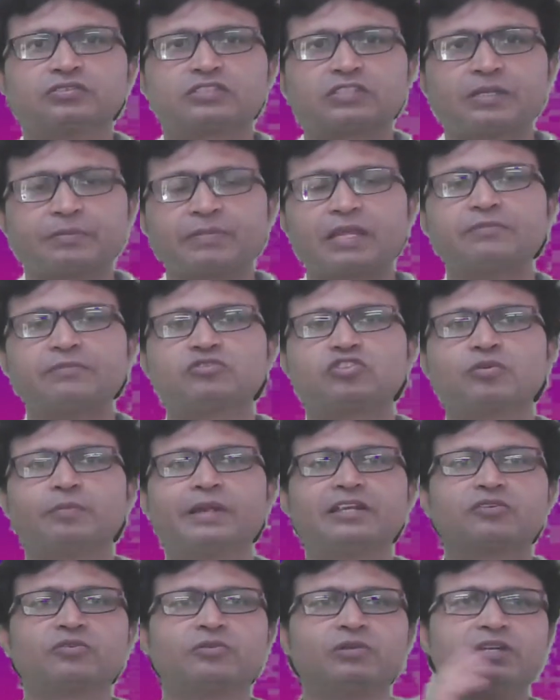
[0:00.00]
Sometimes you
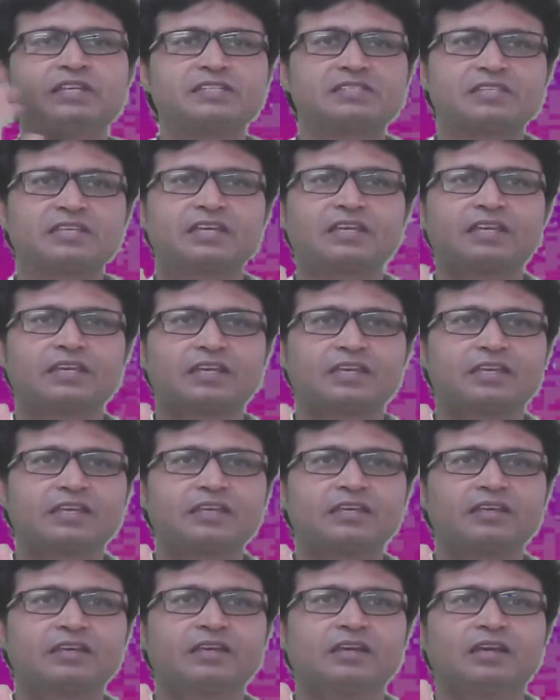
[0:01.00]
might only say
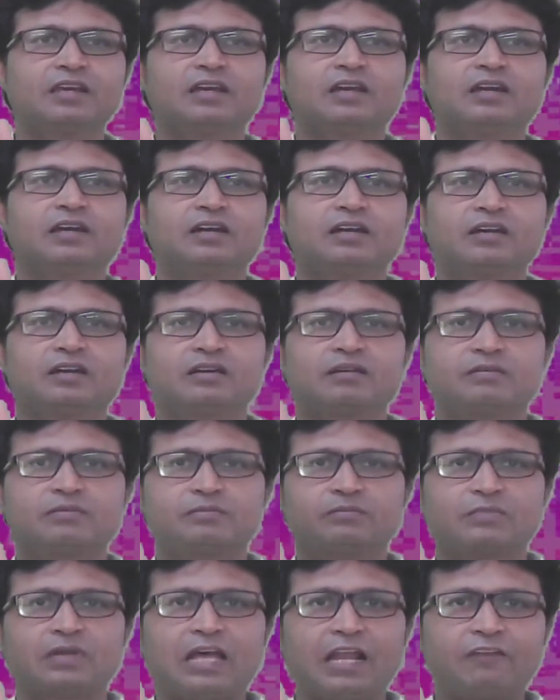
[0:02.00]
ki,
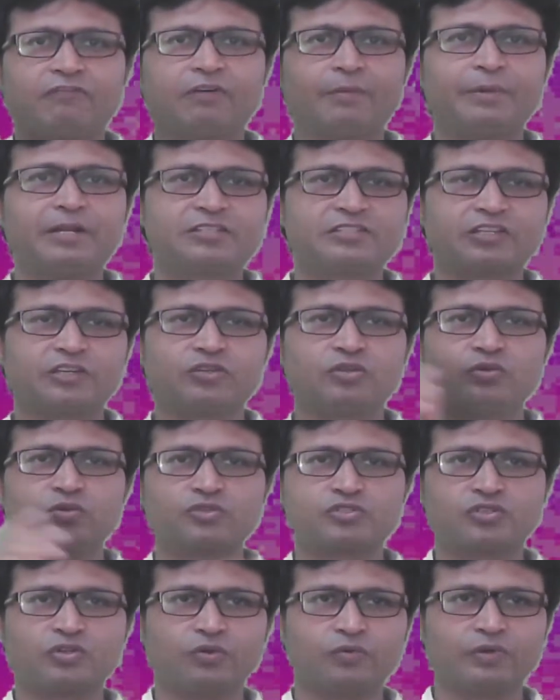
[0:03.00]
alphabets are
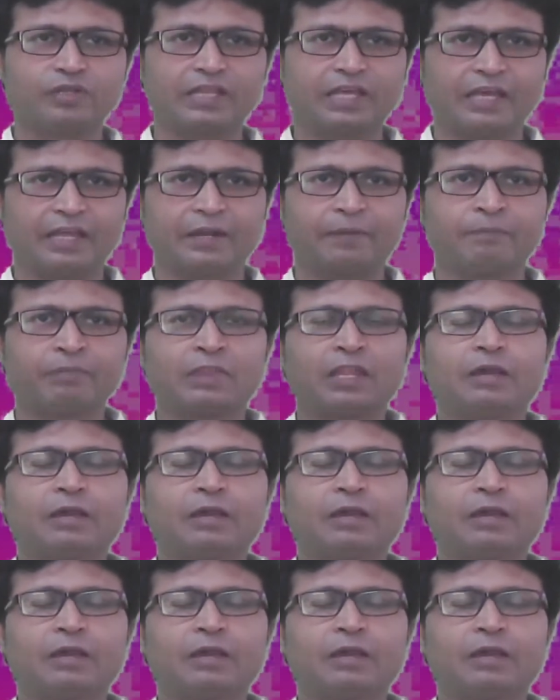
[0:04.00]
used over there,